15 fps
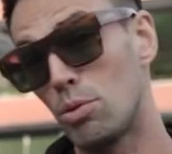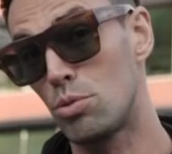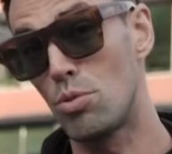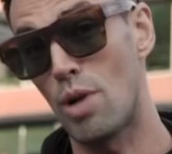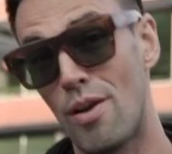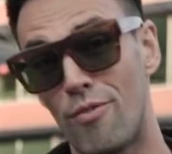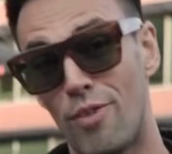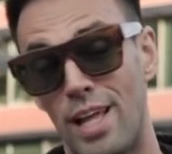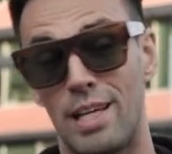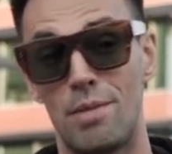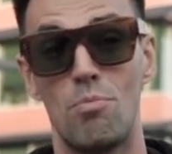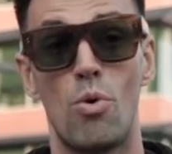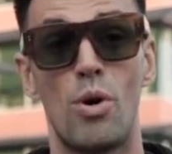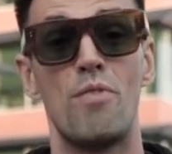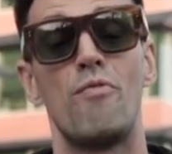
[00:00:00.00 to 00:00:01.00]
to drive like
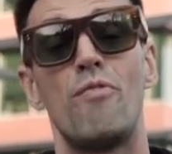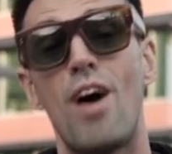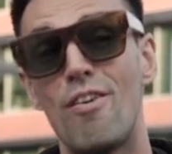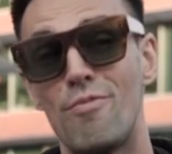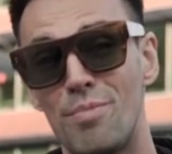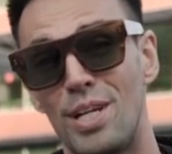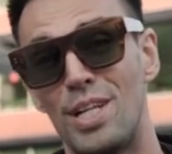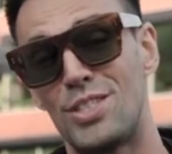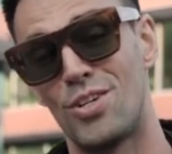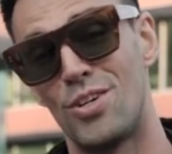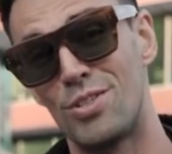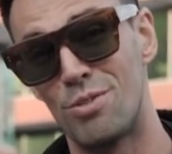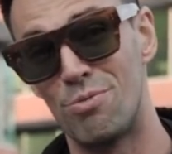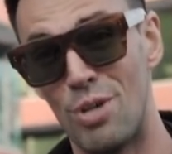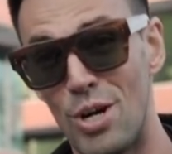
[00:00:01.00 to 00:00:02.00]
more than 5 minutes
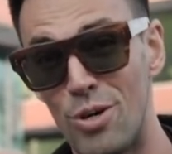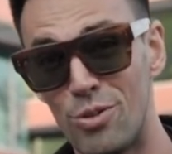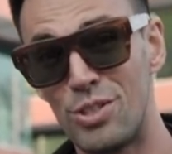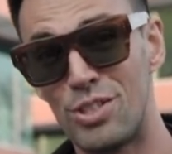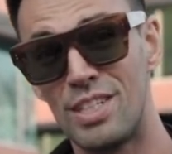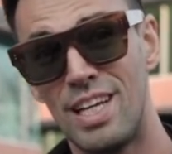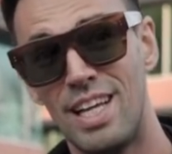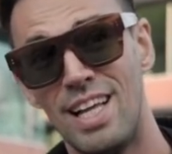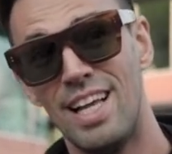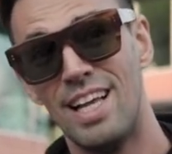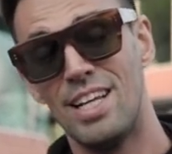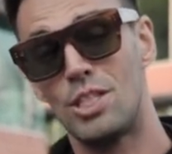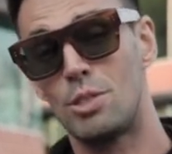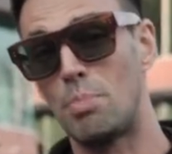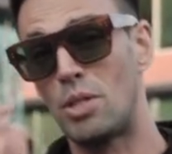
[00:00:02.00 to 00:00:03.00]
on the roads.
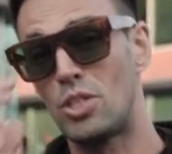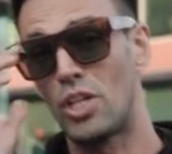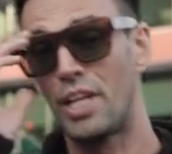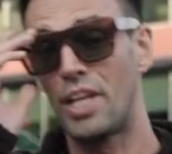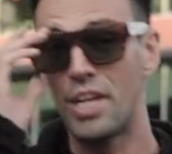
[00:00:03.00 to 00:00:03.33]
Especially